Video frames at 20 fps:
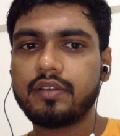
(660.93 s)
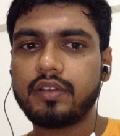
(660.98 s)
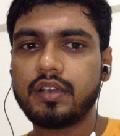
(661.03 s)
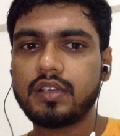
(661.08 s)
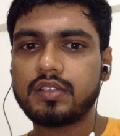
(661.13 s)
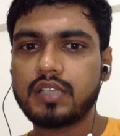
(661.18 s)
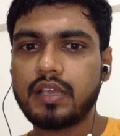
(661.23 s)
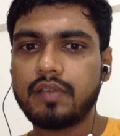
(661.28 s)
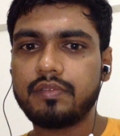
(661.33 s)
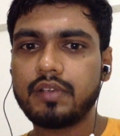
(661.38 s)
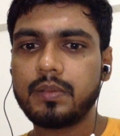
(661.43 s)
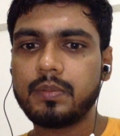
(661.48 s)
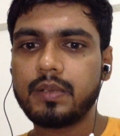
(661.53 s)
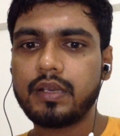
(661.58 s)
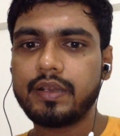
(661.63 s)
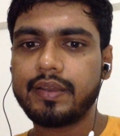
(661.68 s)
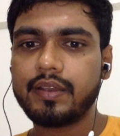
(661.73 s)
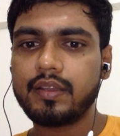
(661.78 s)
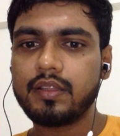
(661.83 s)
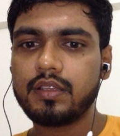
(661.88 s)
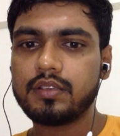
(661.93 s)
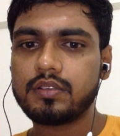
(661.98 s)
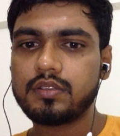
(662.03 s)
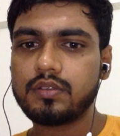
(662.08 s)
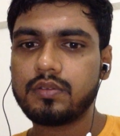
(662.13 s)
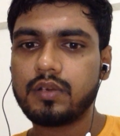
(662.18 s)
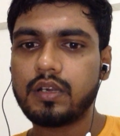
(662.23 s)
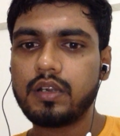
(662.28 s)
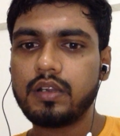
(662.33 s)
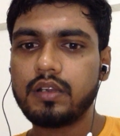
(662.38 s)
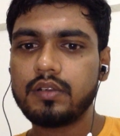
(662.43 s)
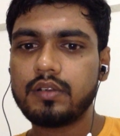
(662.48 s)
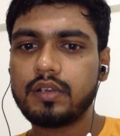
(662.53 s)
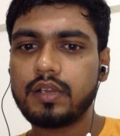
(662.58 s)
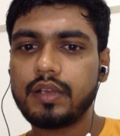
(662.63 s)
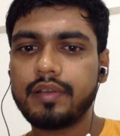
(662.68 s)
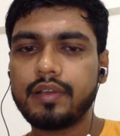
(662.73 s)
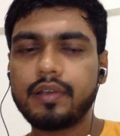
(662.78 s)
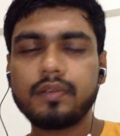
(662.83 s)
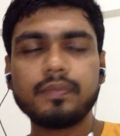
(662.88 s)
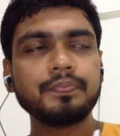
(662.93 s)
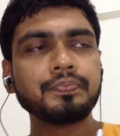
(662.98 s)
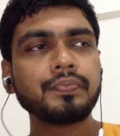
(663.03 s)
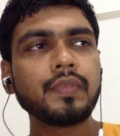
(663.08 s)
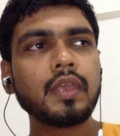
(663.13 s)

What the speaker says: trades available in this world right now.